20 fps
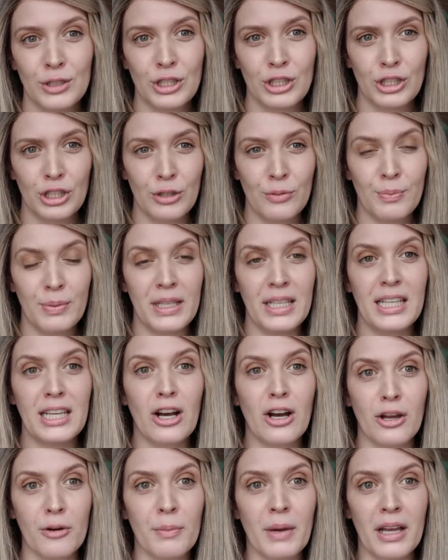should
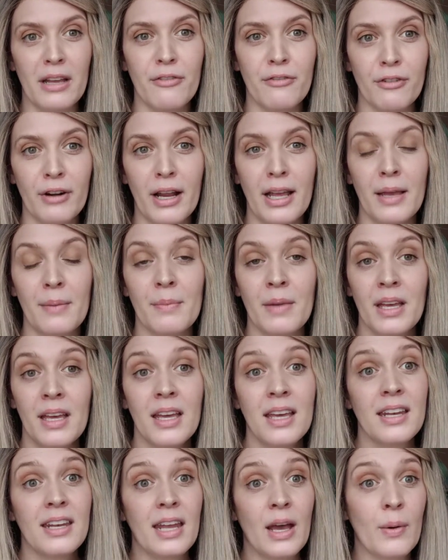be on my frame.
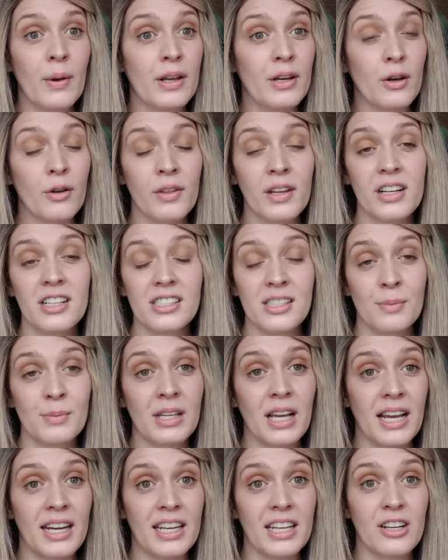Now I know there are some
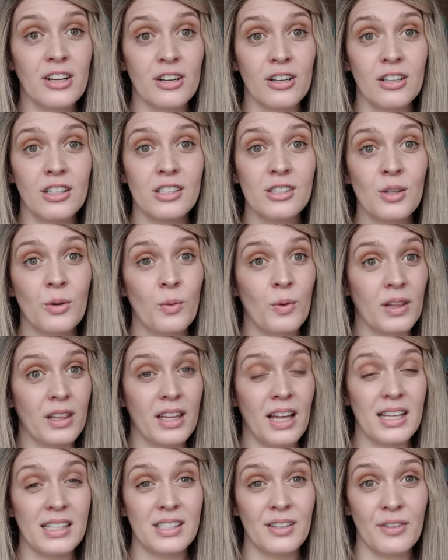tiny girls with
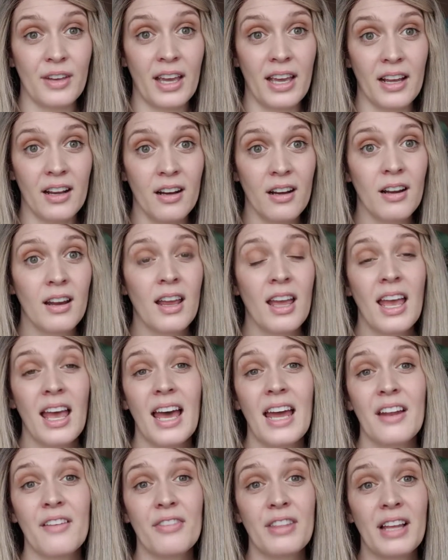lots of hair,
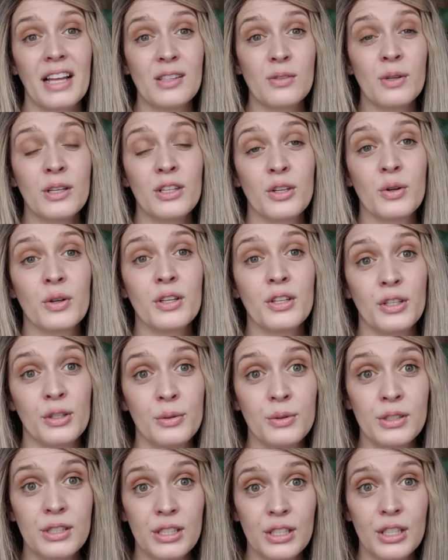and if that's what you're
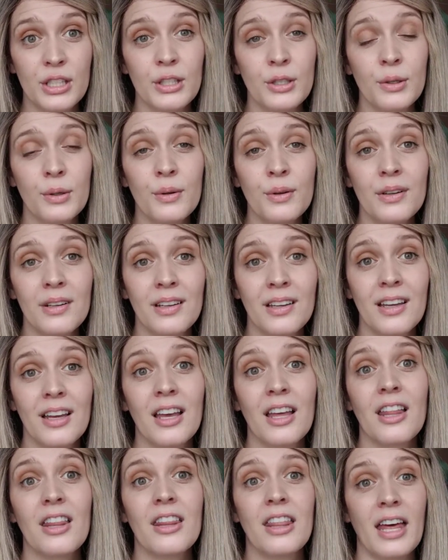used to,
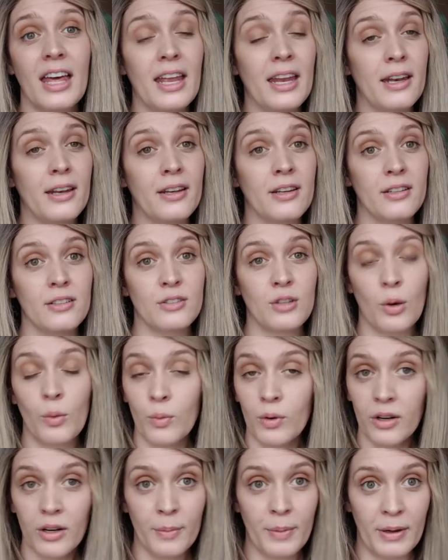then
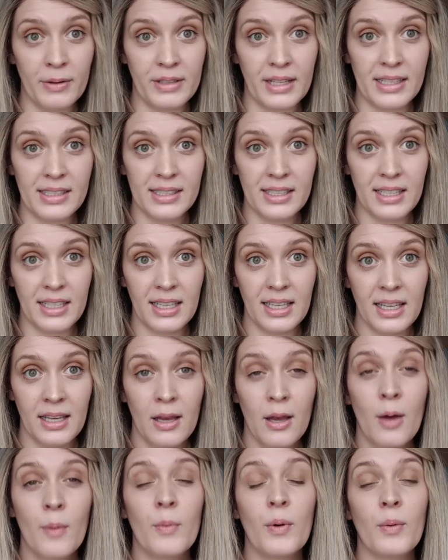don't worry about density.
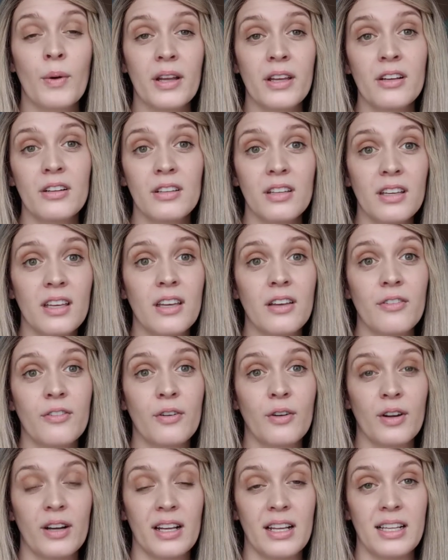But what you're looking
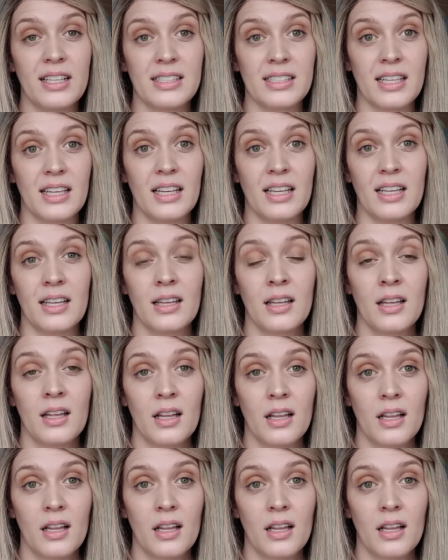for is a